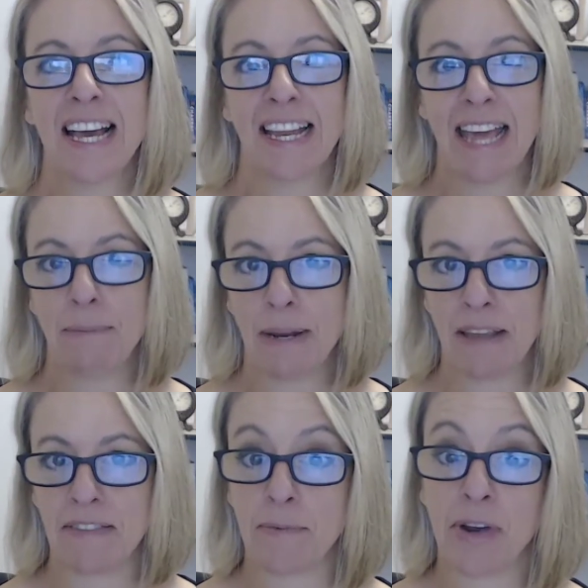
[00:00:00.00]
and how
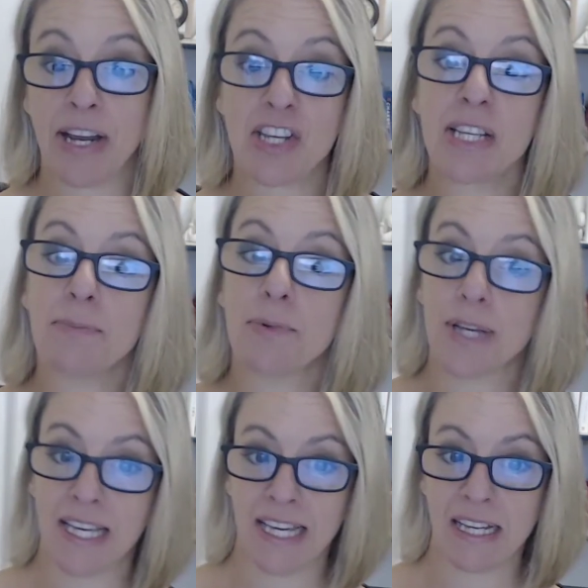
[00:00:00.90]
many of them are actually
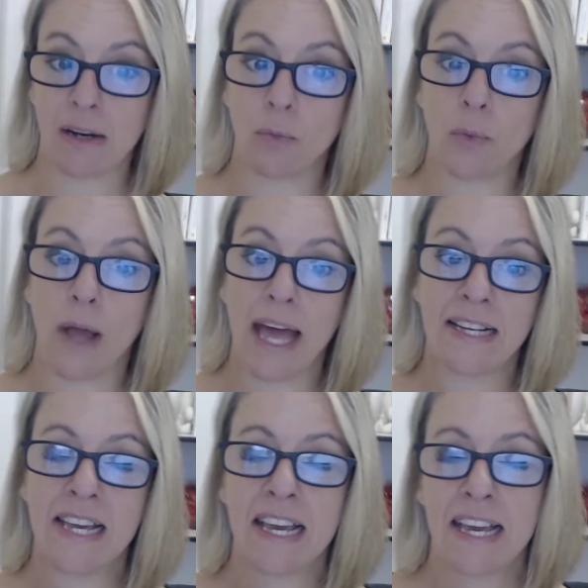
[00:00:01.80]
booking in,
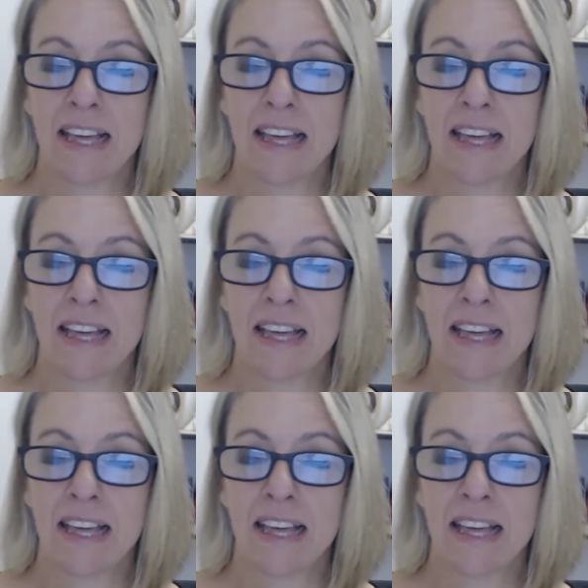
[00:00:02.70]
and